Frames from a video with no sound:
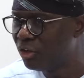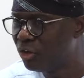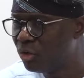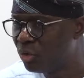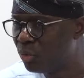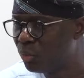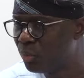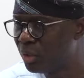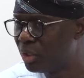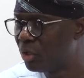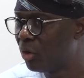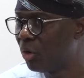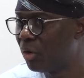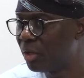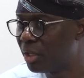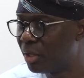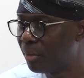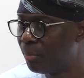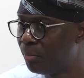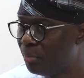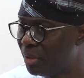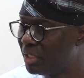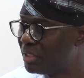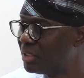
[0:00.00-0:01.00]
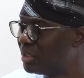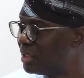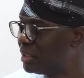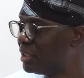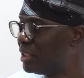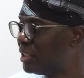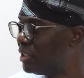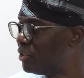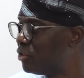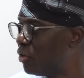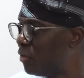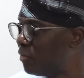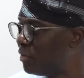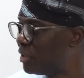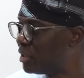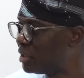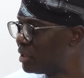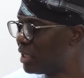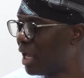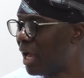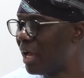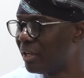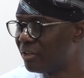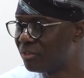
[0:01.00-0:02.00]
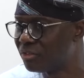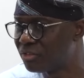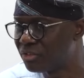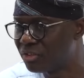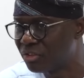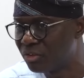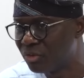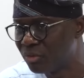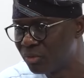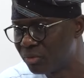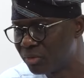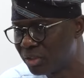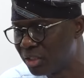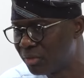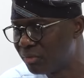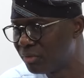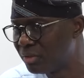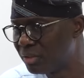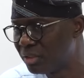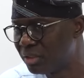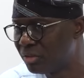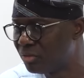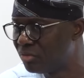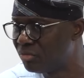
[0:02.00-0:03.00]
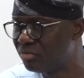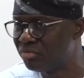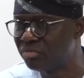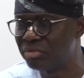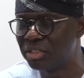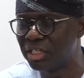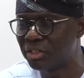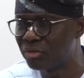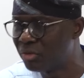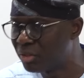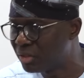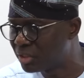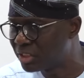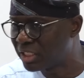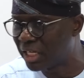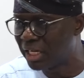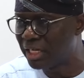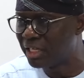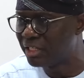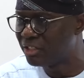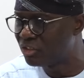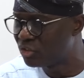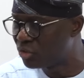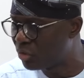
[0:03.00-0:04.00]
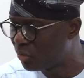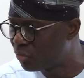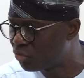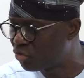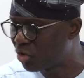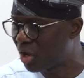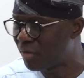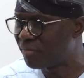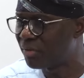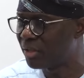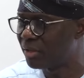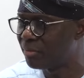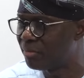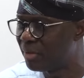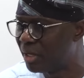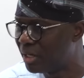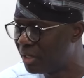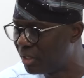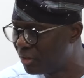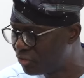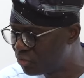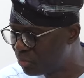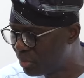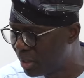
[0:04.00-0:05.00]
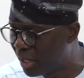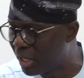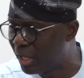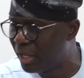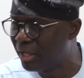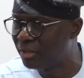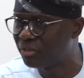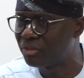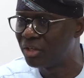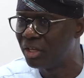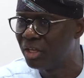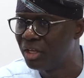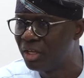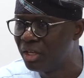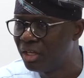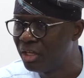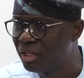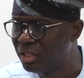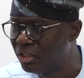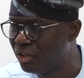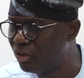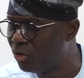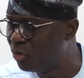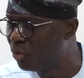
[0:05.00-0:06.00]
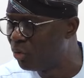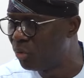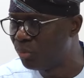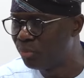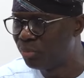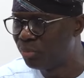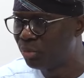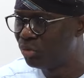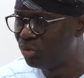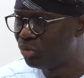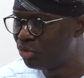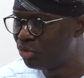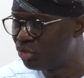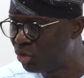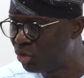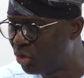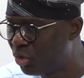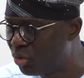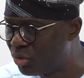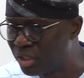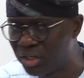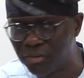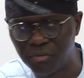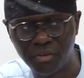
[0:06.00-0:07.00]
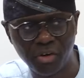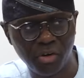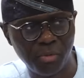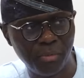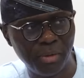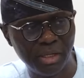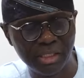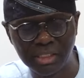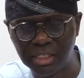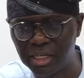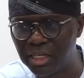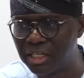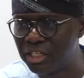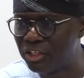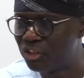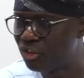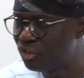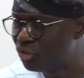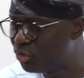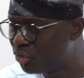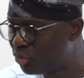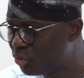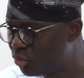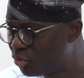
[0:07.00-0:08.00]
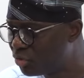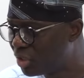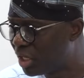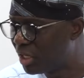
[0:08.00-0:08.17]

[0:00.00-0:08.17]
you know, with other big cities of the size, you know, given the regular challenges of traffic management, you know, pollution, environmental issues